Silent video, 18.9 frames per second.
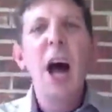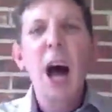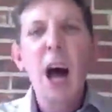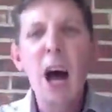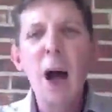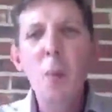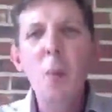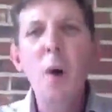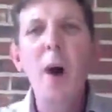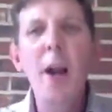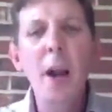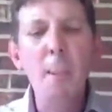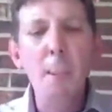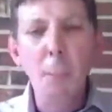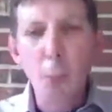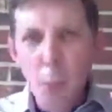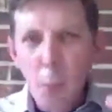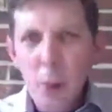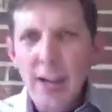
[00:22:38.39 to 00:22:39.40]
I want
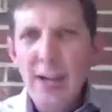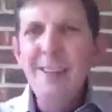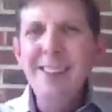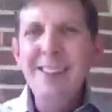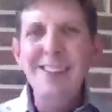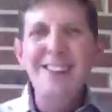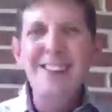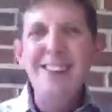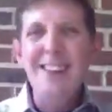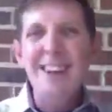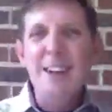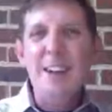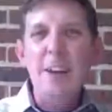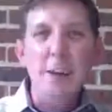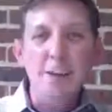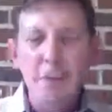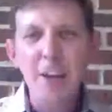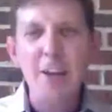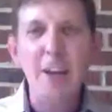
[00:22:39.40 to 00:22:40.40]
to bring the
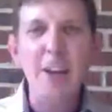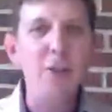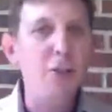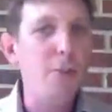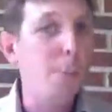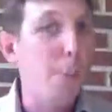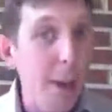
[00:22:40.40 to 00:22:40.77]
significance